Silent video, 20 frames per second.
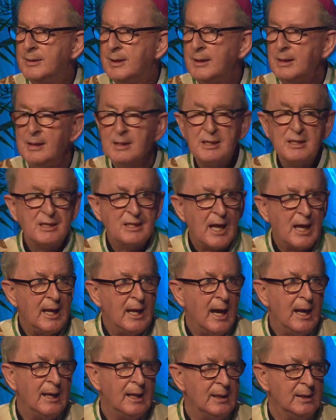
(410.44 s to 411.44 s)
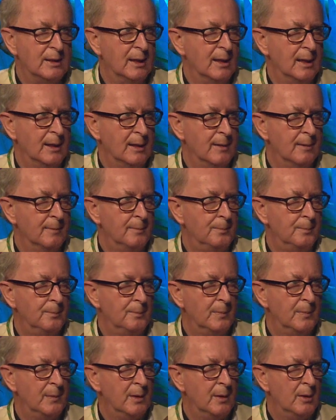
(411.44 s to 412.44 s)
didn't say anything,
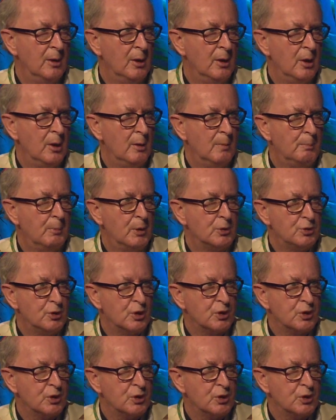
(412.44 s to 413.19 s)
but